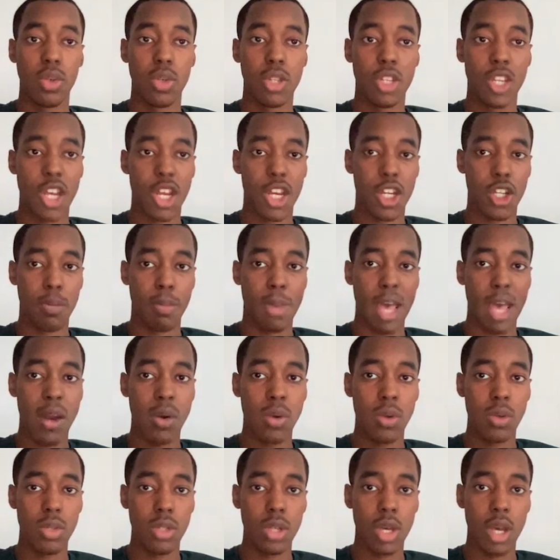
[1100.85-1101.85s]
change
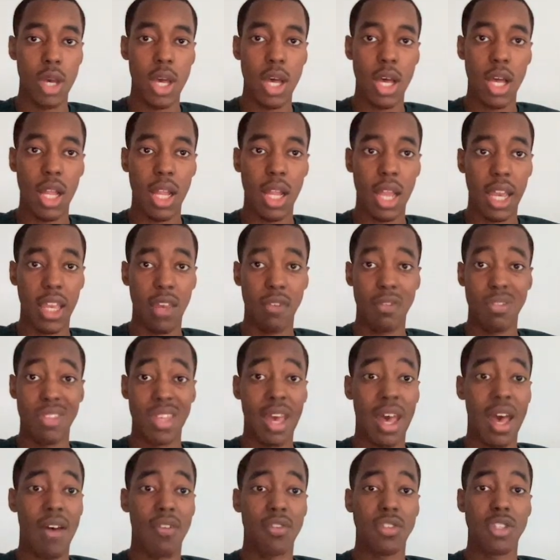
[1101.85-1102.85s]
panels, like if they
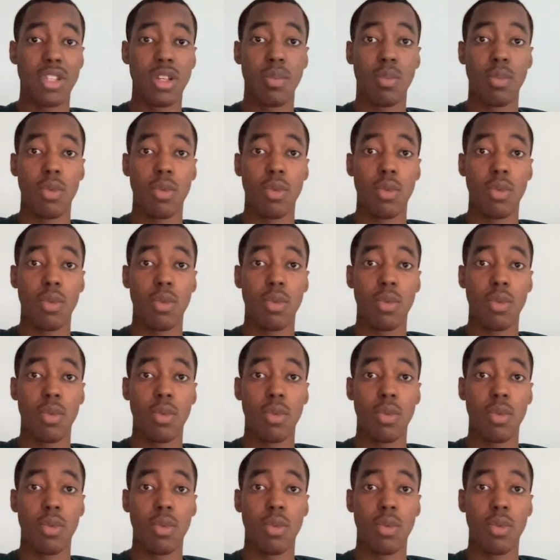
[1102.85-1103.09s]
have some